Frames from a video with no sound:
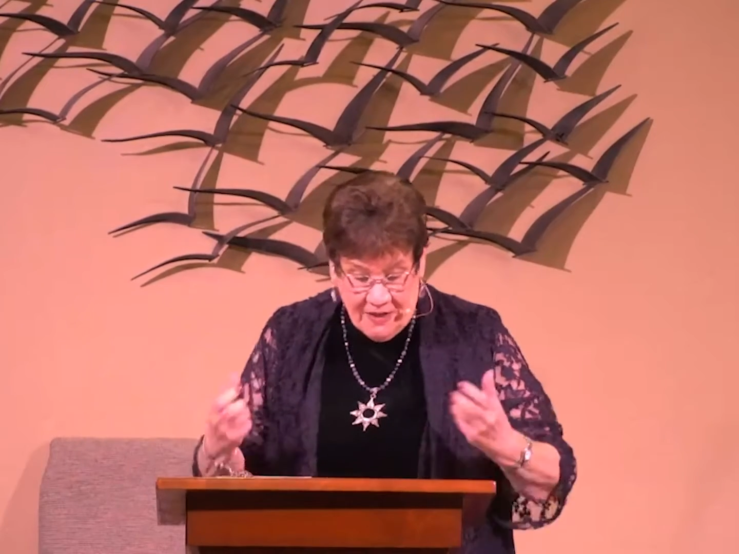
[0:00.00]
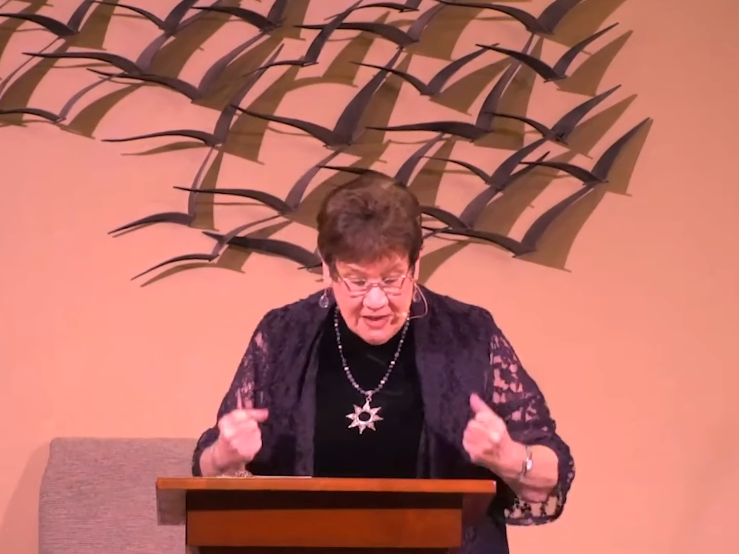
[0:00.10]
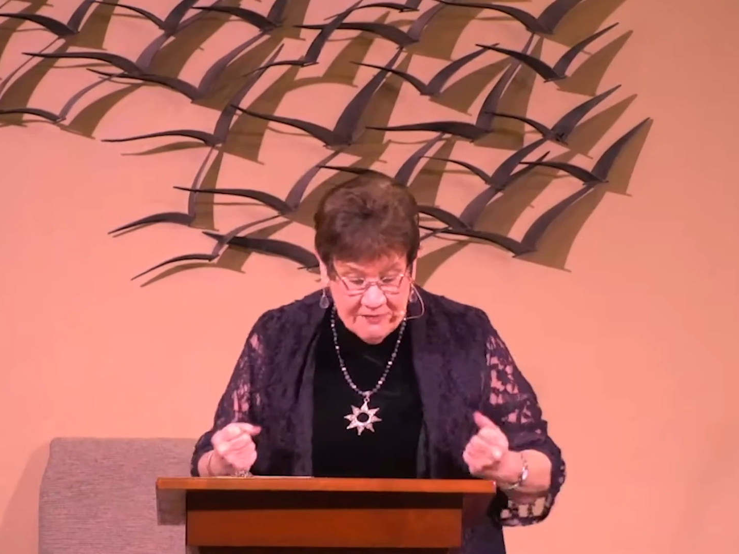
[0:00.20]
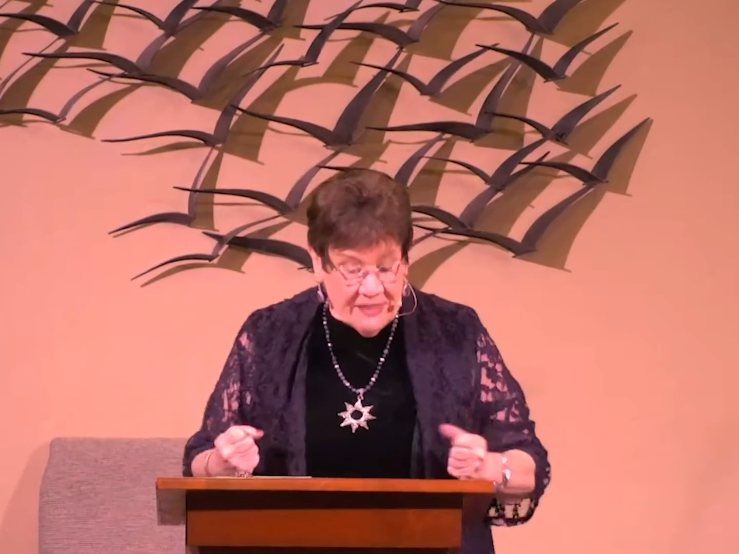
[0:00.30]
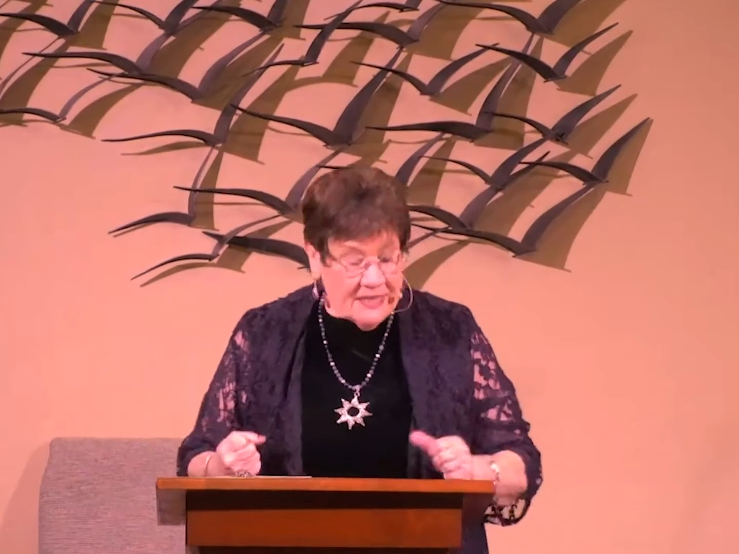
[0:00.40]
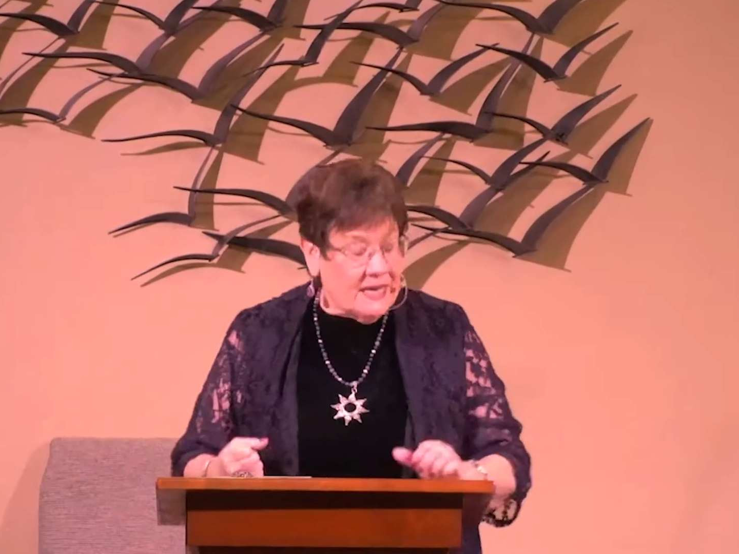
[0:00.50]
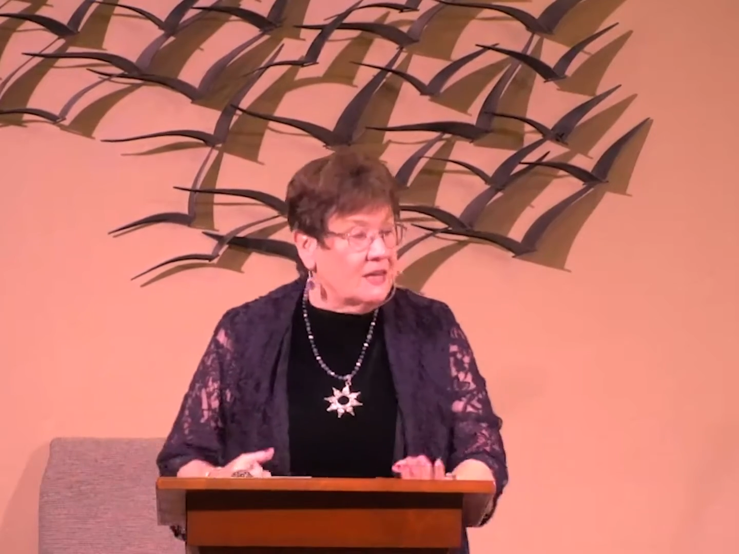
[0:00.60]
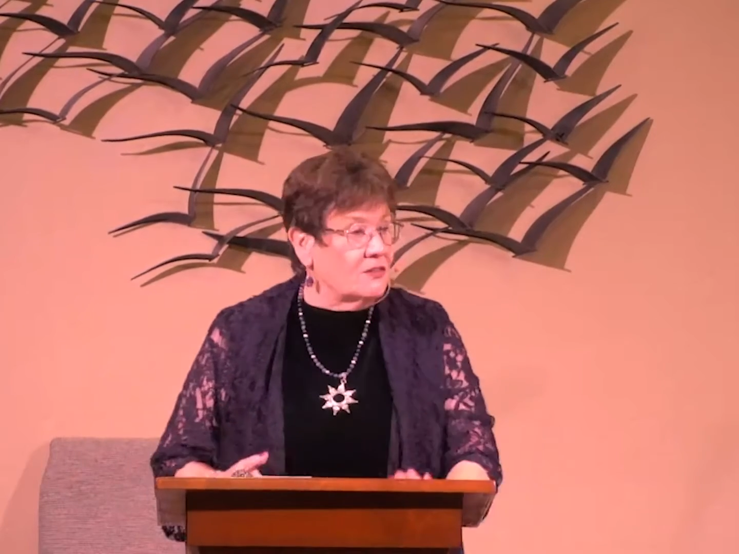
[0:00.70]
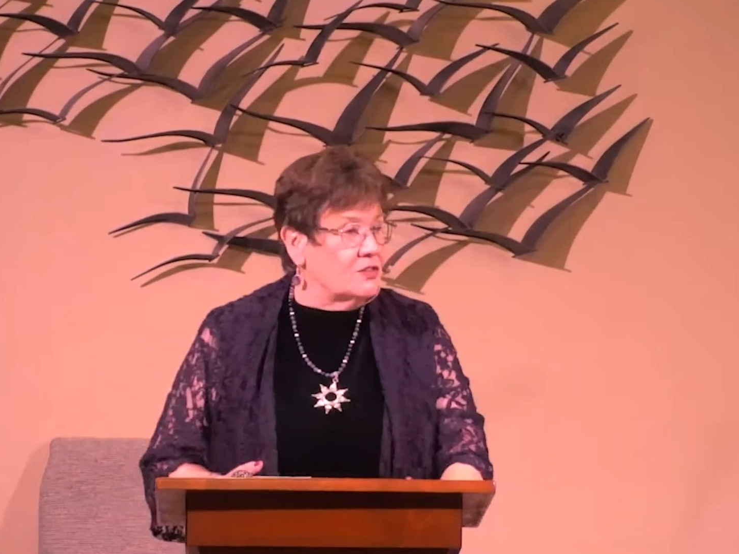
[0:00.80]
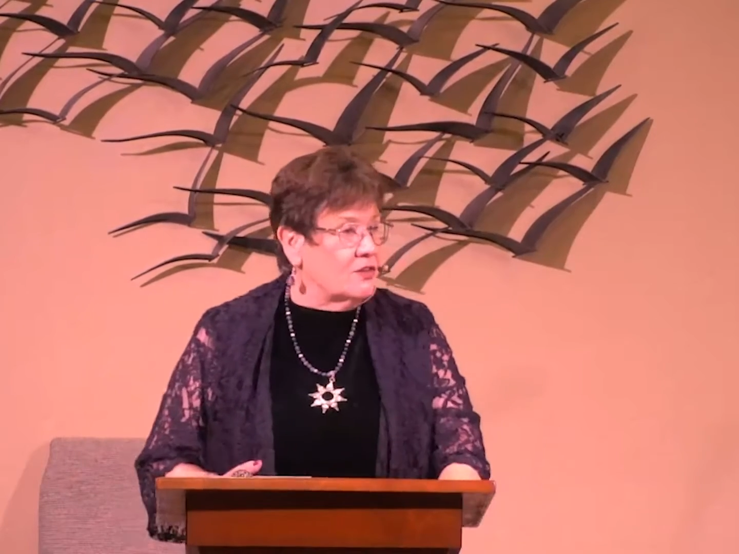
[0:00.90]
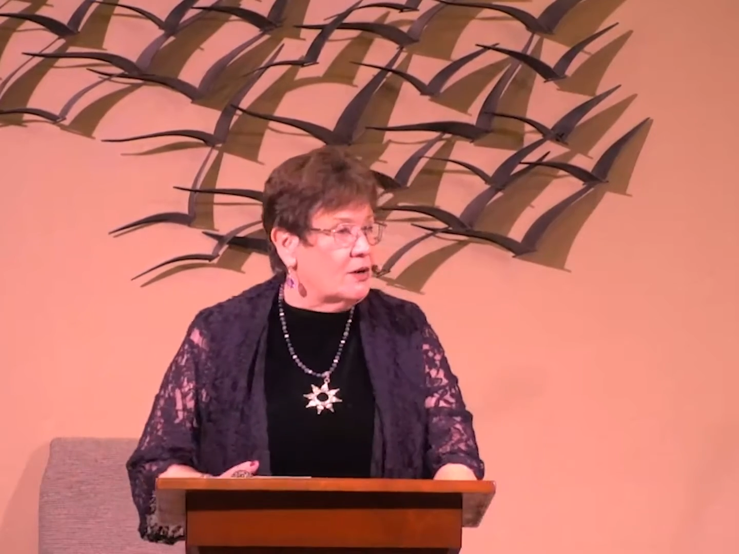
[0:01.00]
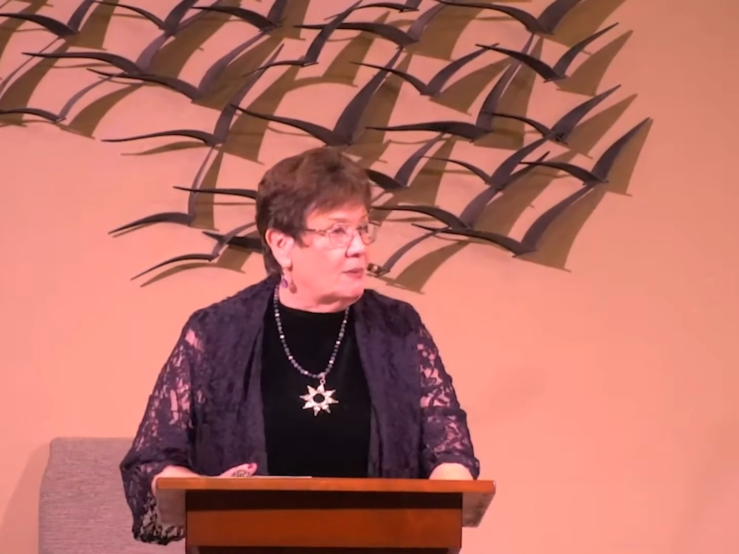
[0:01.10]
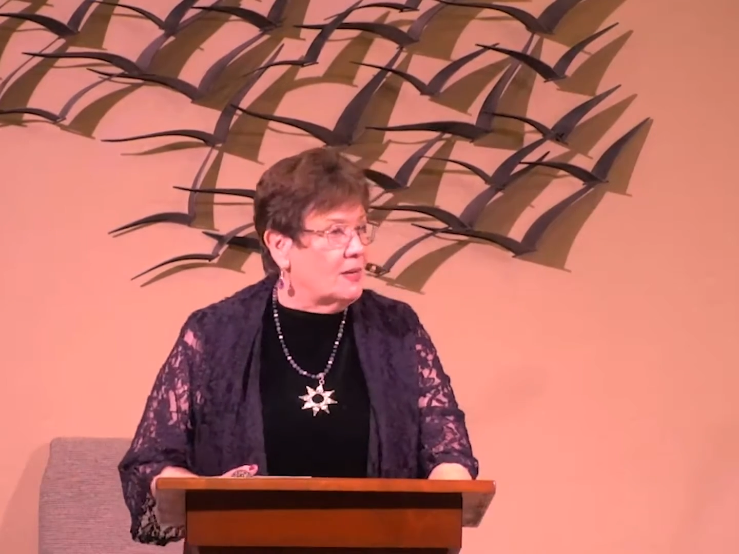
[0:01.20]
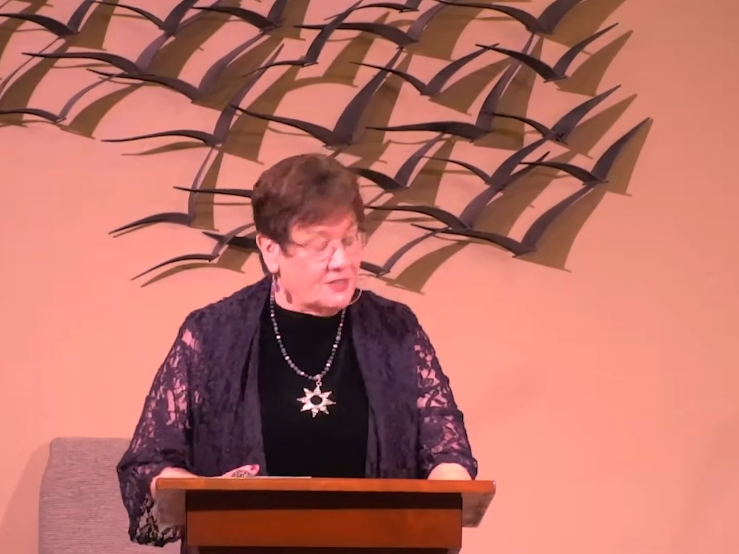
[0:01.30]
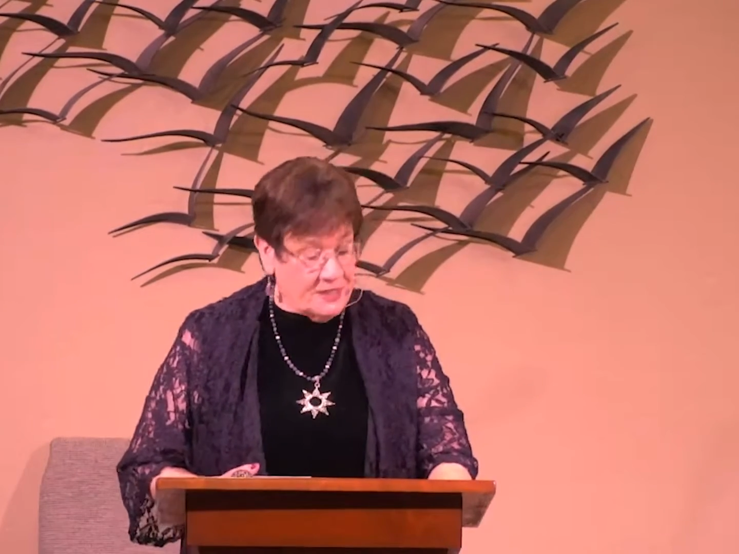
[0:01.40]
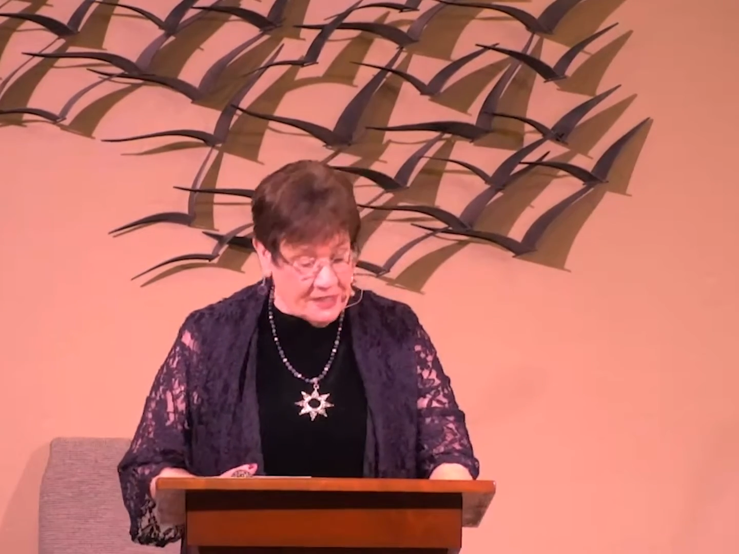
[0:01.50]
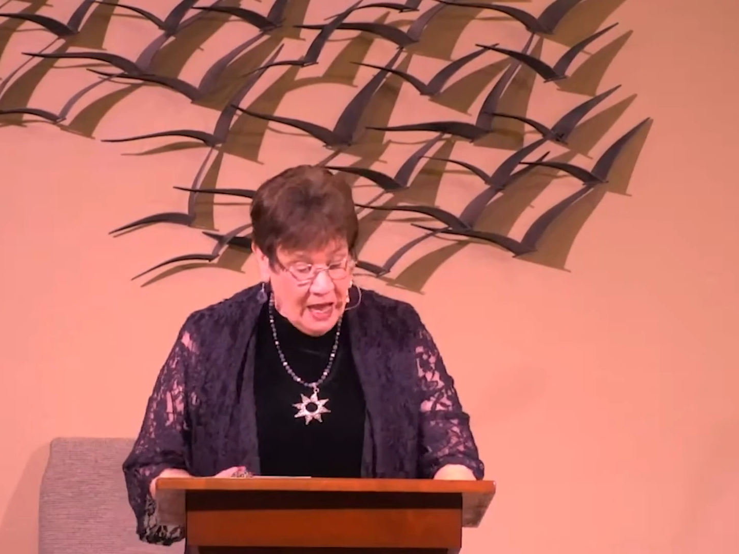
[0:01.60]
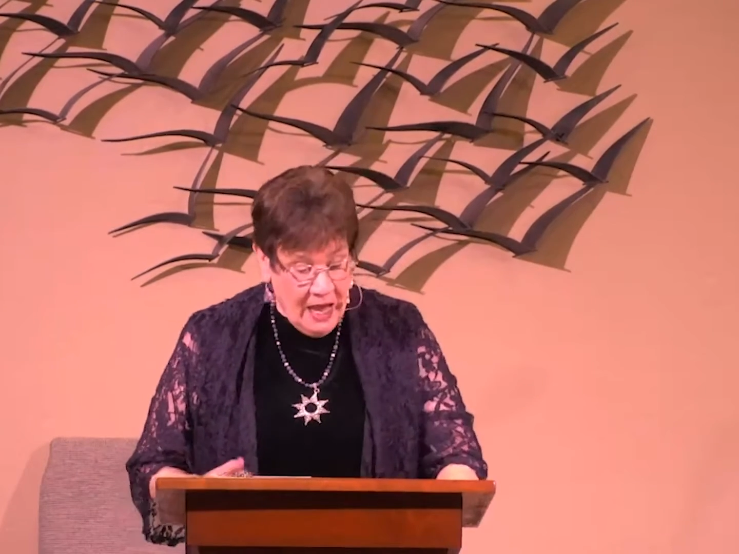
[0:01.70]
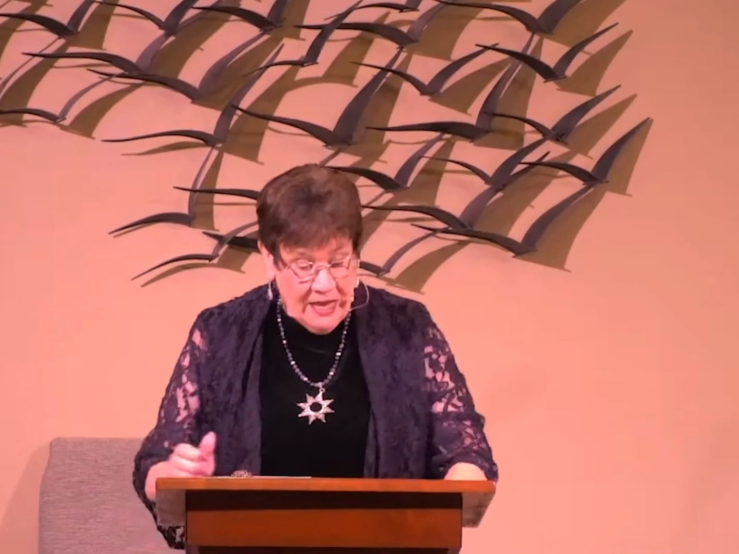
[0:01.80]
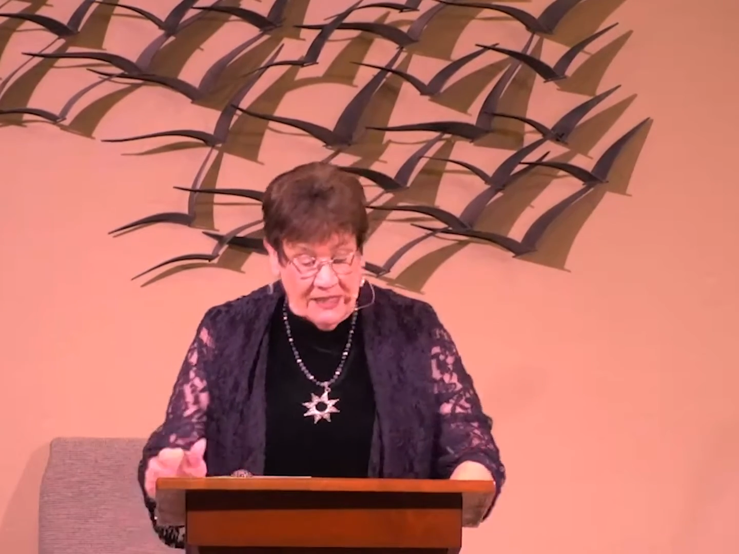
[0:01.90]
of having counted our blessings
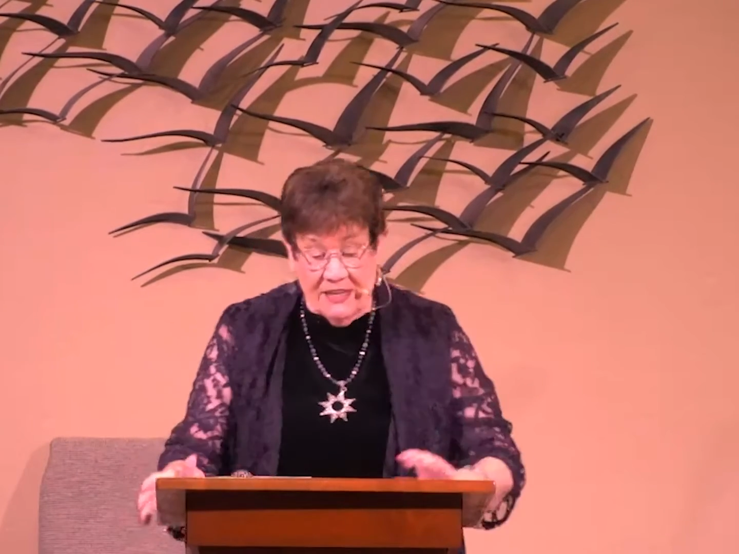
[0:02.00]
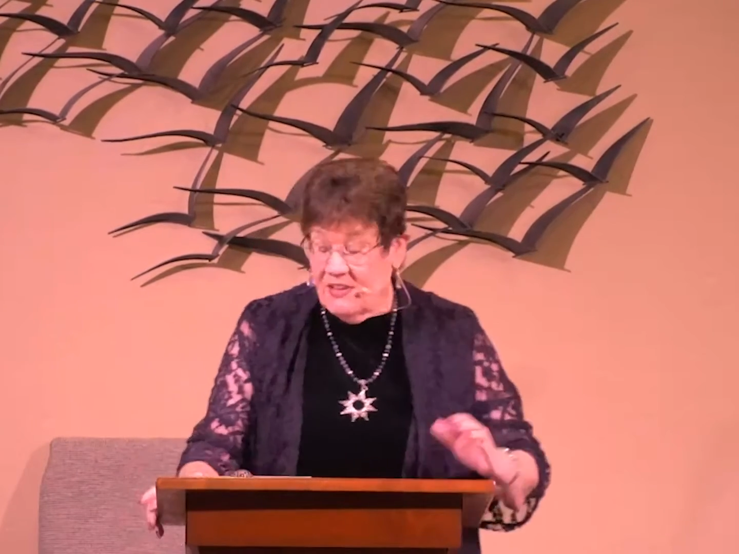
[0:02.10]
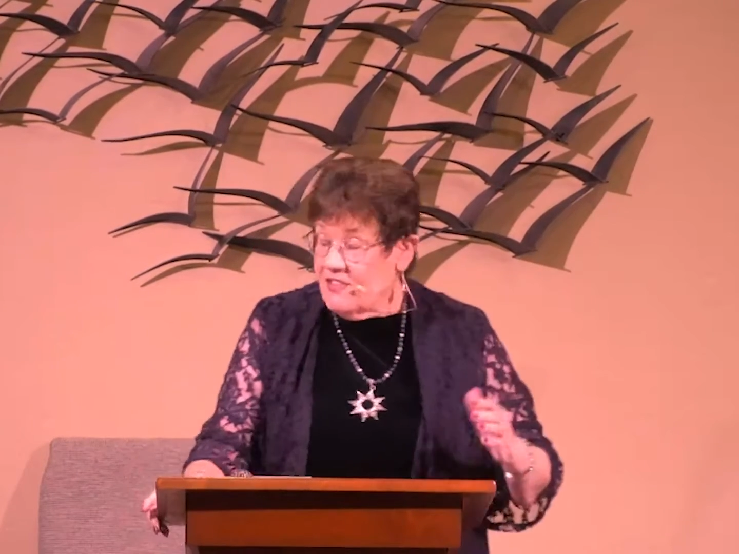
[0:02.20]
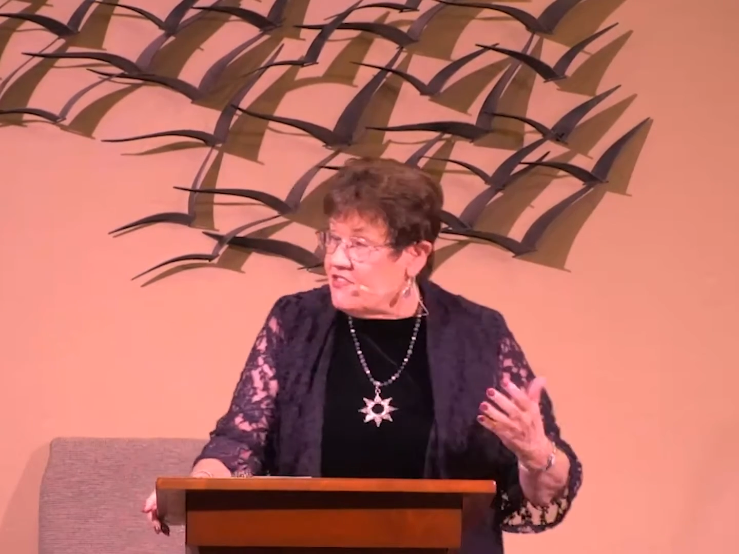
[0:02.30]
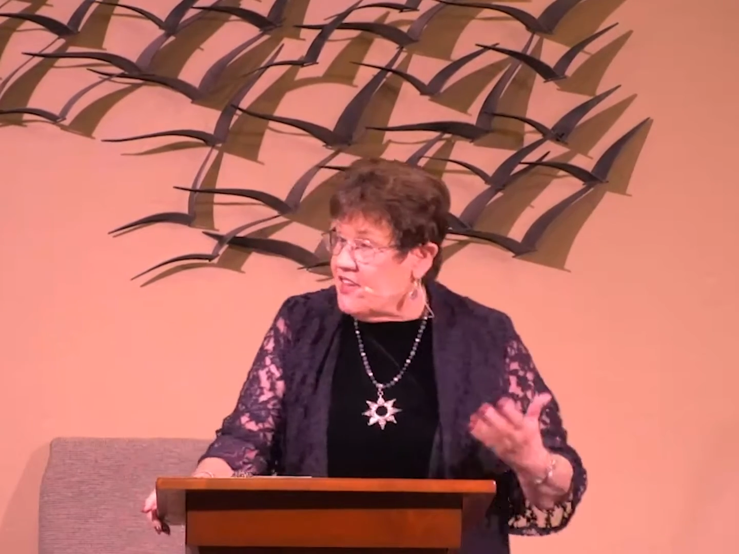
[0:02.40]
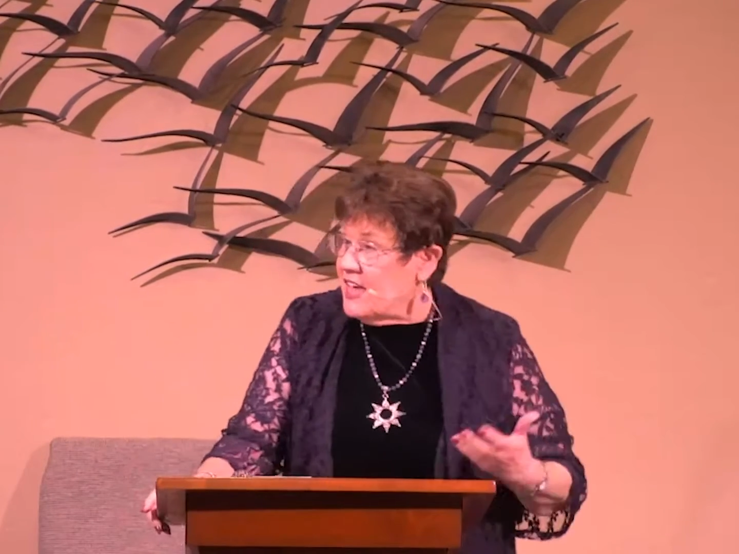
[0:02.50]
and giving